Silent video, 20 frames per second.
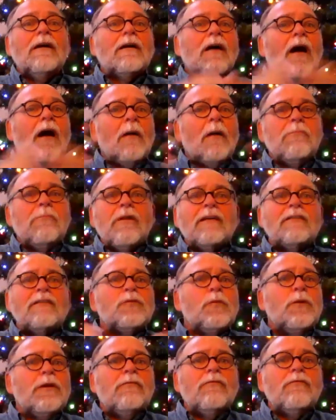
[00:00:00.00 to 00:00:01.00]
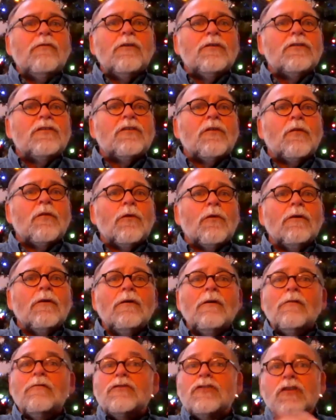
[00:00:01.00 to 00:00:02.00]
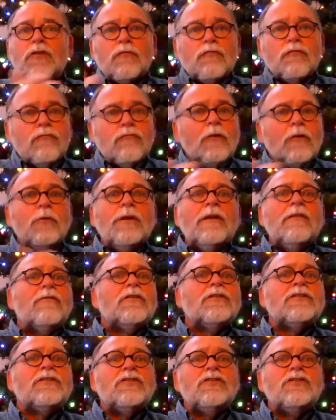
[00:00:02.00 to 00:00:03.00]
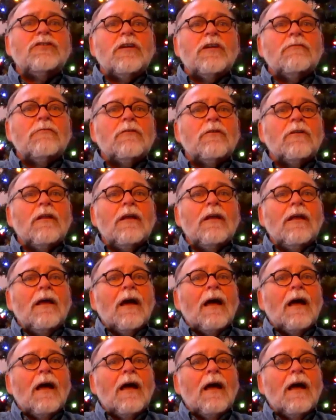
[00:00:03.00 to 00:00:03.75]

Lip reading: complex weavers or just rug weavers in general?